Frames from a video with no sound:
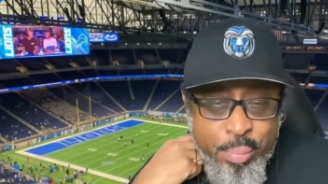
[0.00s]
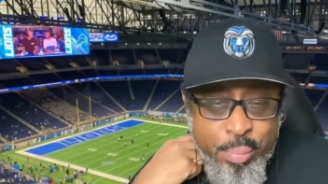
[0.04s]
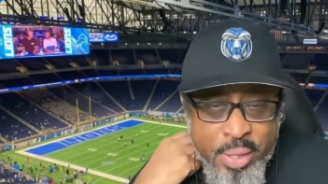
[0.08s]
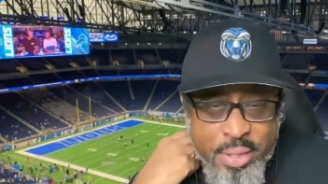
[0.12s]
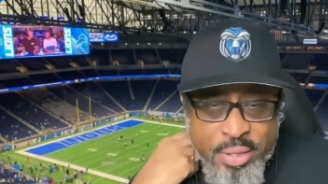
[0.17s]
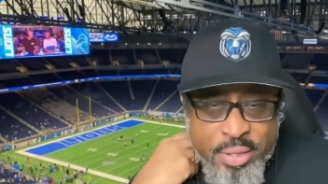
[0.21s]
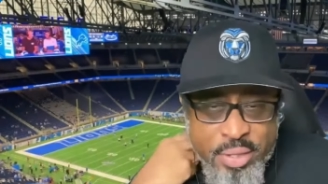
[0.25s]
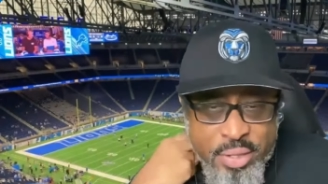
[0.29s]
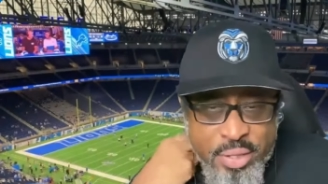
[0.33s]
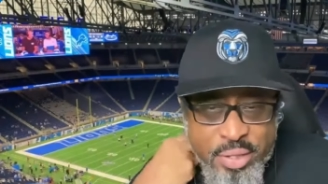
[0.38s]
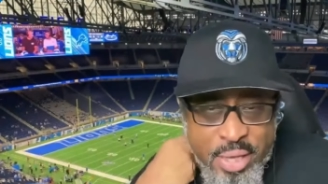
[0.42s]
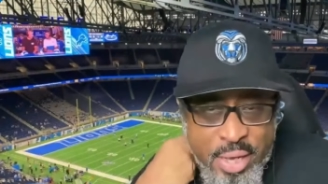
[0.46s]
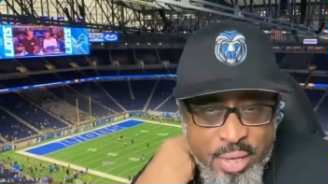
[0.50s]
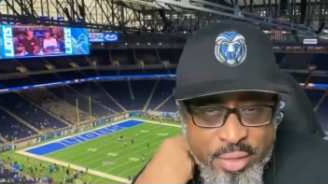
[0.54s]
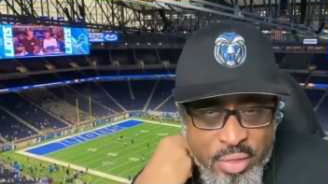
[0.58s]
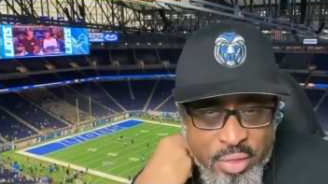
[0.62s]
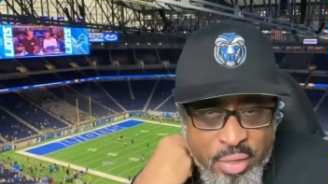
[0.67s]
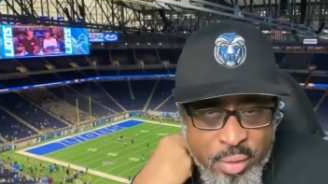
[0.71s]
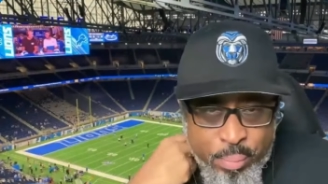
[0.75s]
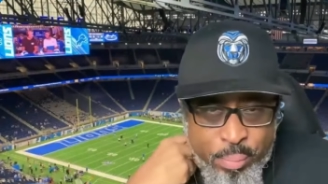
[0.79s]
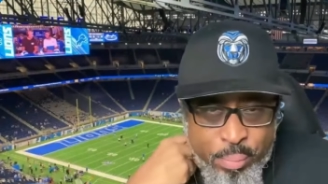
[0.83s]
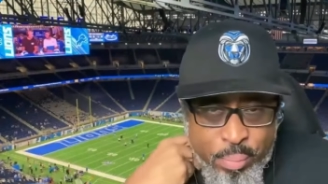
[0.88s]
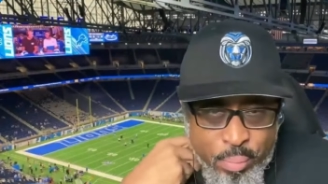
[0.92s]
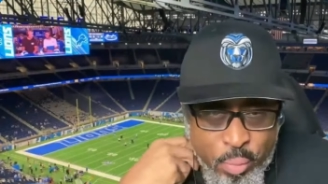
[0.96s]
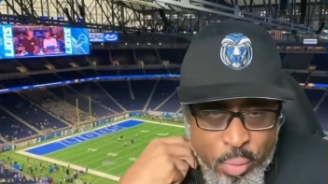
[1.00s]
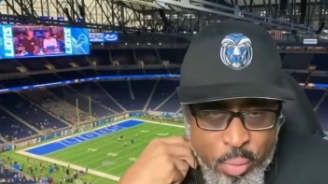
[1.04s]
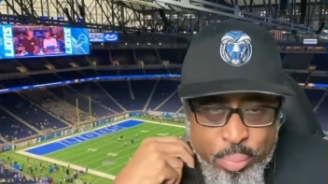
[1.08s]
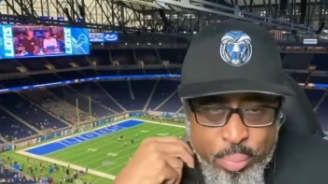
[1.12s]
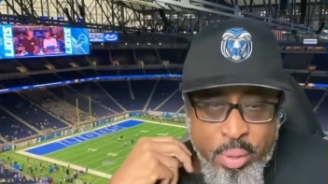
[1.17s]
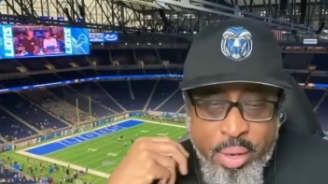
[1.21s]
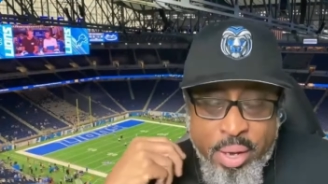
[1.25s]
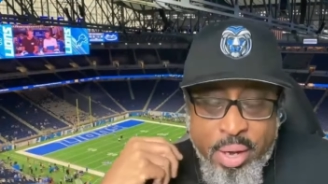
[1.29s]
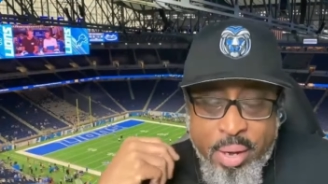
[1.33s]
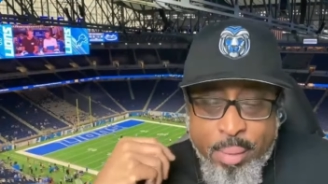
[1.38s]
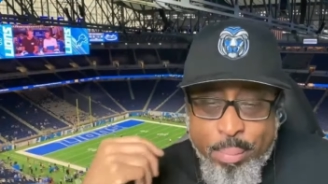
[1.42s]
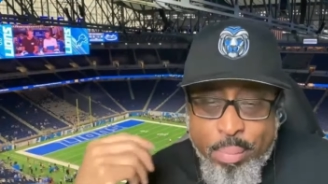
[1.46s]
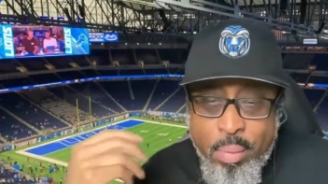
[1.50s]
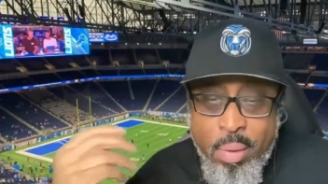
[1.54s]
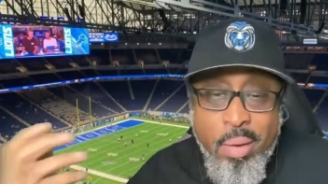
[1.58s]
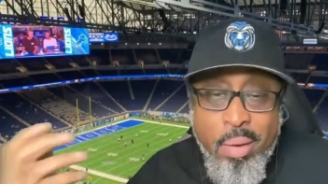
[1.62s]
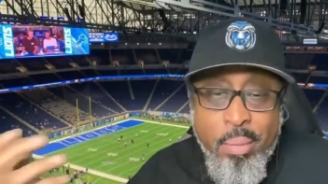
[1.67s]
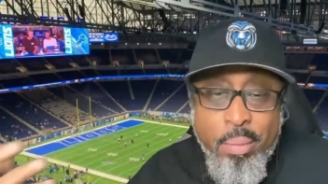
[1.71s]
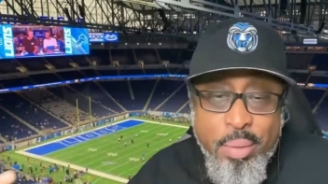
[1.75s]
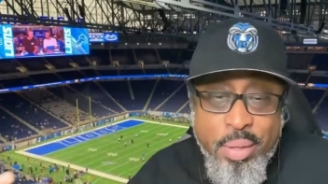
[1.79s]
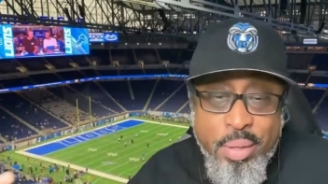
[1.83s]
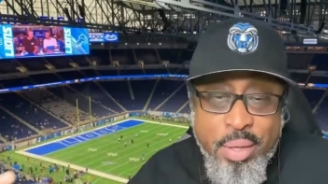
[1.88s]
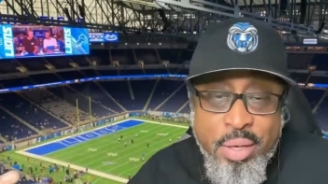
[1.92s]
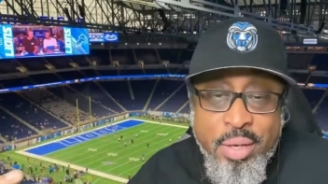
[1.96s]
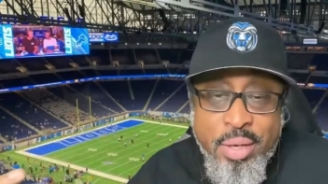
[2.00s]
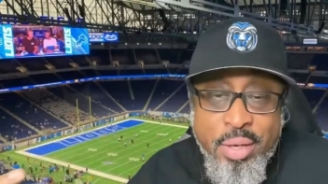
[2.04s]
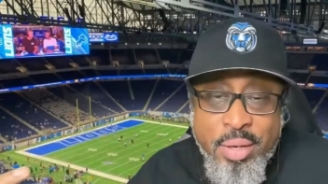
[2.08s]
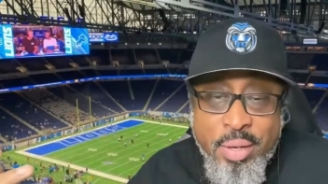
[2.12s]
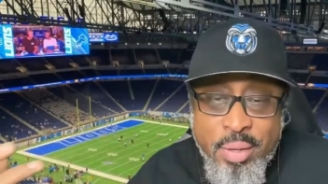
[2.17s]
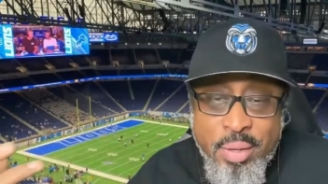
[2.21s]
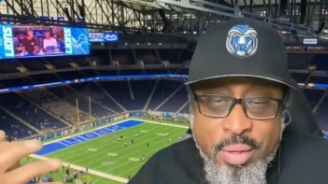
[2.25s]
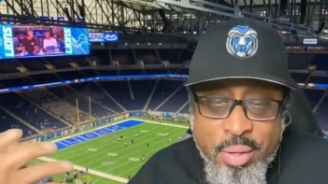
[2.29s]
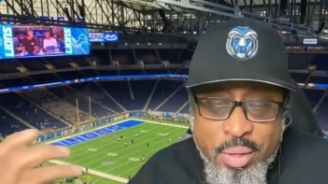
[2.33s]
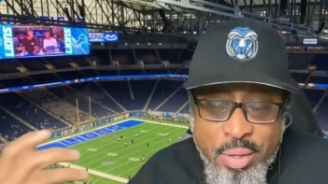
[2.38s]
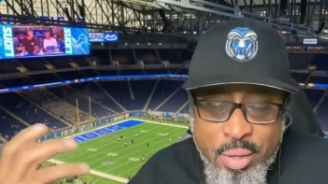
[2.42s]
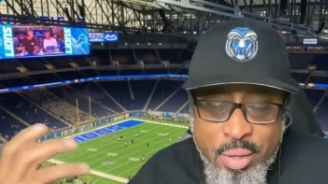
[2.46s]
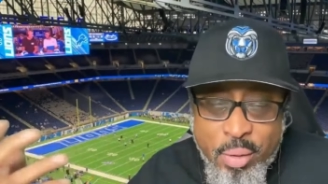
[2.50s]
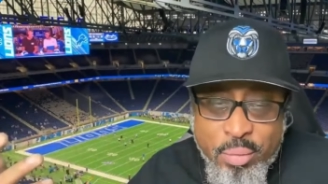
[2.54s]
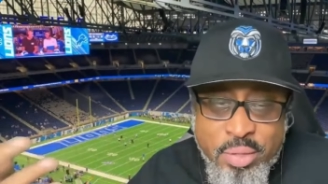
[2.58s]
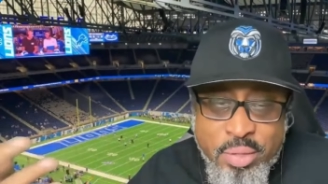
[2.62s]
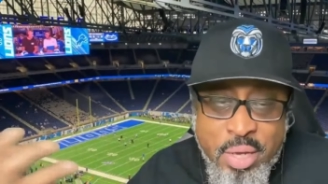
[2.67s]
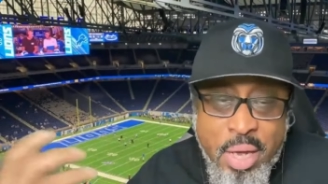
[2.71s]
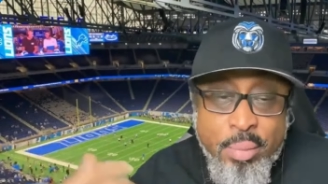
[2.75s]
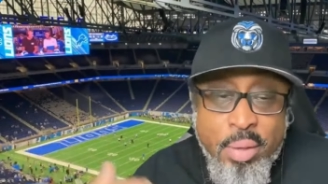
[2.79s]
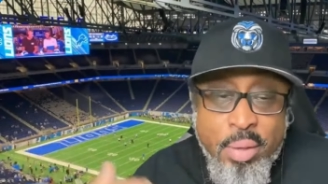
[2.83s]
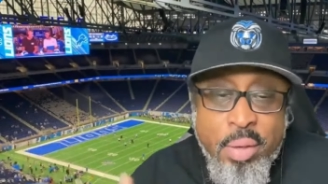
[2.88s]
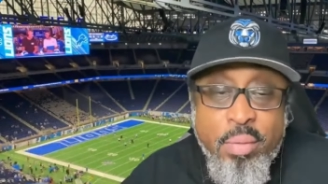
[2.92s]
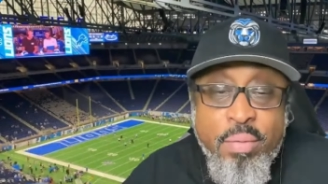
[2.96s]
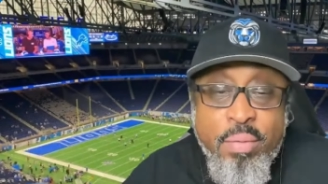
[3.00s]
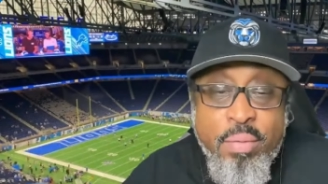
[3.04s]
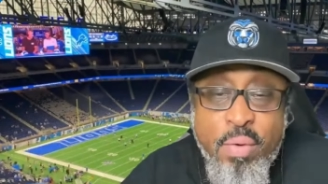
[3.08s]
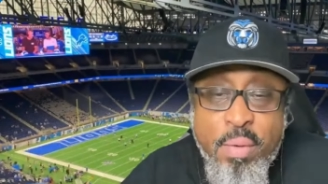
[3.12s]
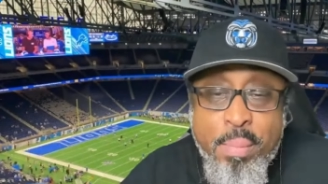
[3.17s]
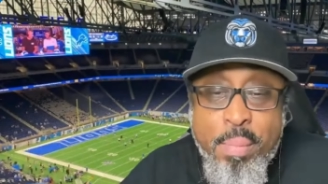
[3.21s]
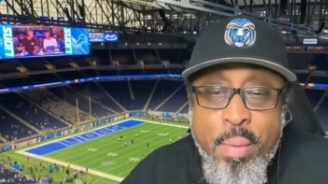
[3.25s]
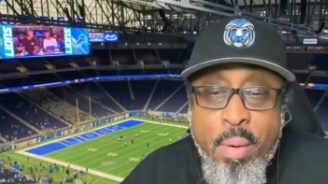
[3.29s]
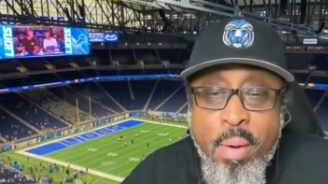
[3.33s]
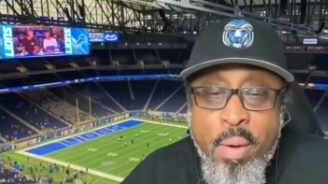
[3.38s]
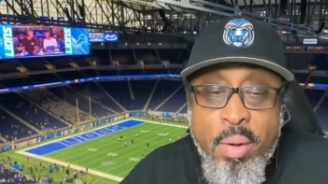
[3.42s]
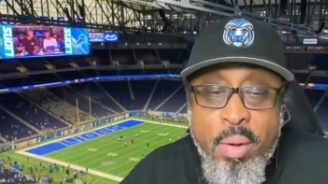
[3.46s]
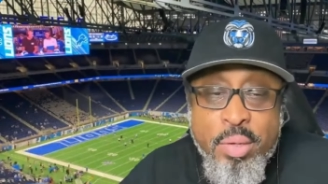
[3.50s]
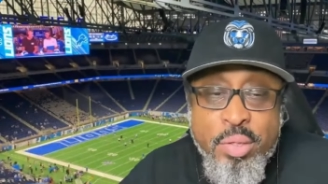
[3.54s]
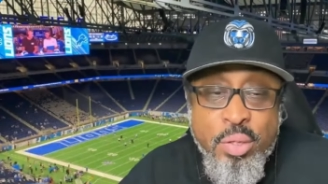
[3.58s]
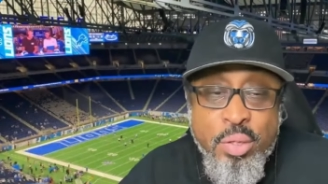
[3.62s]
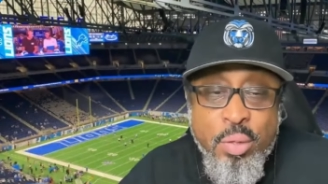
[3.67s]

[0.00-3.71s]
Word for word: pieces that were playing probably, top level football.